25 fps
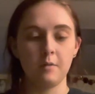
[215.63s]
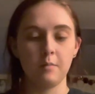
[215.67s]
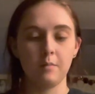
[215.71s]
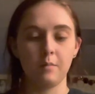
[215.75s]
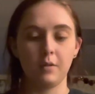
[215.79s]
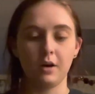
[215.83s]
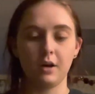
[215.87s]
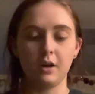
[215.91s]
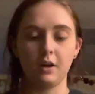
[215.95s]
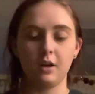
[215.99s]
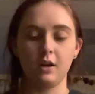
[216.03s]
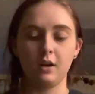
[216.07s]

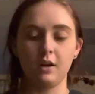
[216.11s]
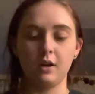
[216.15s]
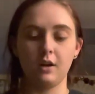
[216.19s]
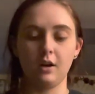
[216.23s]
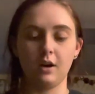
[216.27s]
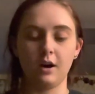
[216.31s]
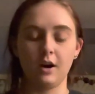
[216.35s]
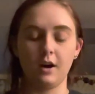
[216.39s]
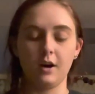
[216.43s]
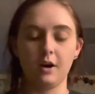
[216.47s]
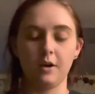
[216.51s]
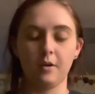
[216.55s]
but
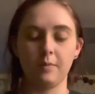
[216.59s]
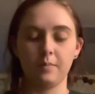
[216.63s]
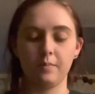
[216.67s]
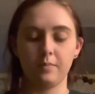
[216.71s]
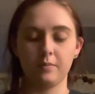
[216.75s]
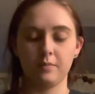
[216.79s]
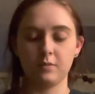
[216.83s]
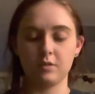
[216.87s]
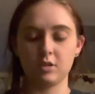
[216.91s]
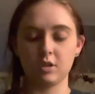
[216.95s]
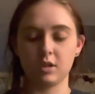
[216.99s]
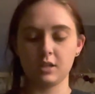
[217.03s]

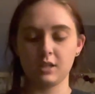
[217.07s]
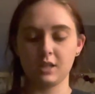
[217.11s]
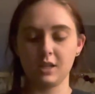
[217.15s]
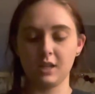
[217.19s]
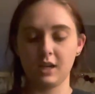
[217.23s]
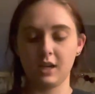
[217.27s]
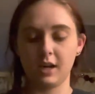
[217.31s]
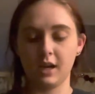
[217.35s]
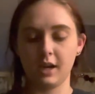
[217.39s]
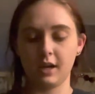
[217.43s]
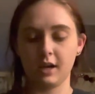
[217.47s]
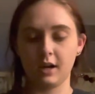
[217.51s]
um, Dawson
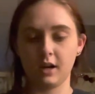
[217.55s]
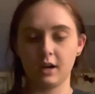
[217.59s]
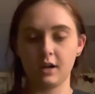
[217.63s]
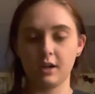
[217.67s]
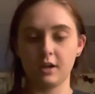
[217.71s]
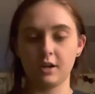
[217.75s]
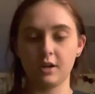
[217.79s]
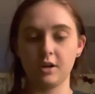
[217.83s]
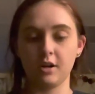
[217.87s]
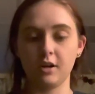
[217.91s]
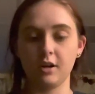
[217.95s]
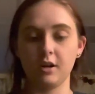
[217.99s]
and I got
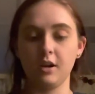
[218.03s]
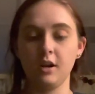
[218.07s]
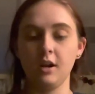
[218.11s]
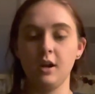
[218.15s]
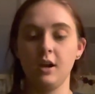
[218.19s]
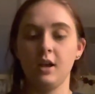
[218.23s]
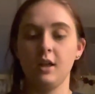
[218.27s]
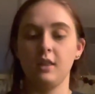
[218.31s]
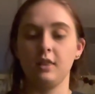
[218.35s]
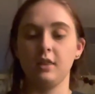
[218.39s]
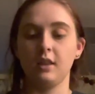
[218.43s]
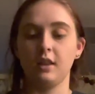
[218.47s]
her
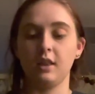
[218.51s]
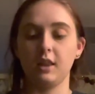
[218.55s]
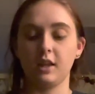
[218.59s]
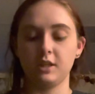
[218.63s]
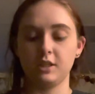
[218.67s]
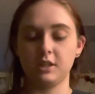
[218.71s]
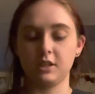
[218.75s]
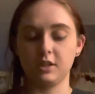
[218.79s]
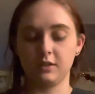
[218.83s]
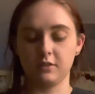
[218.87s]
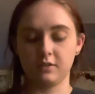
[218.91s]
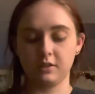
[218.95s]
The
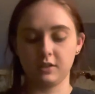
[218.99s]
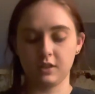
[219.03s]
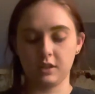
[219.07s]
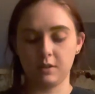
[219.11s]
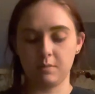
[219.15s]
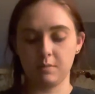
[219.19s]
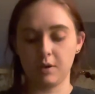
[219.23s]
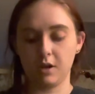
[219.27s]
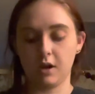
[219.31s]
Legend of Sleepy